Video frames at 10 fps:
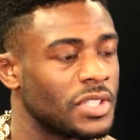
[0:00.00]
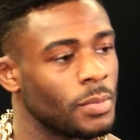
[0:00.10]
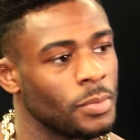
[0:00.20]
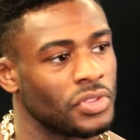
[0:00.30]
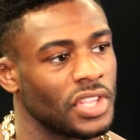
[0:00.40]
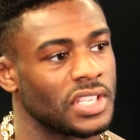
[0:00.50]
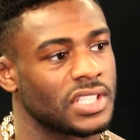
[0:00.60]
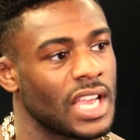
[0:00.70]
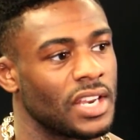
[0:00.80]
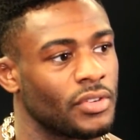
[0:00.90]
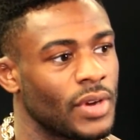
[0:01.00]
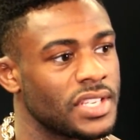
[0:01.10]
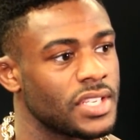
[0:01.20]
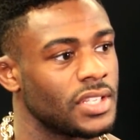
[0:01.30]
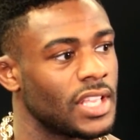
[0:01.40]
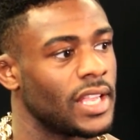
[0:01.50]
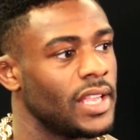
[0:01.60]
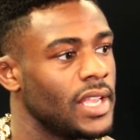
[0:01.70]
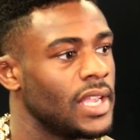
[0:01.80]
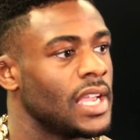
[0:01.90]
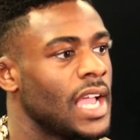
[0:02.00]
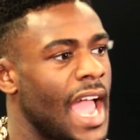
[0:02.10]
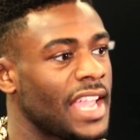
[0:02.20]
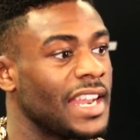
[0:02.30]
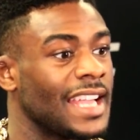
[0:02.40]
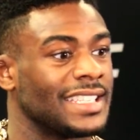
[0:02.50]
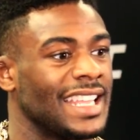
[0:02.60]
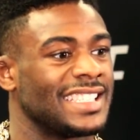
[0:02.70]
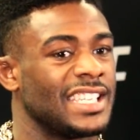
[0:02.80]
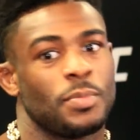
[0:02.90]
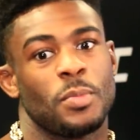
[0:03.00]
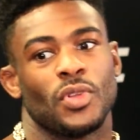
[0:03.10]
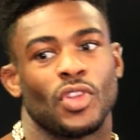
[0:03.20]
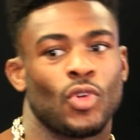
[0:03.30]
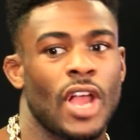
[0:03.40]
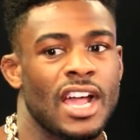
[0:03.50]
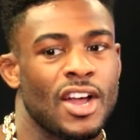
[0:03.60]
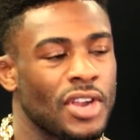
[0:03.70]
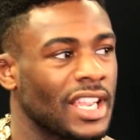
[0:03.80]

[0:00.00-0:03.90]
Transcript: Some people think it's kind of crazy that I can actually like see people in the crowd.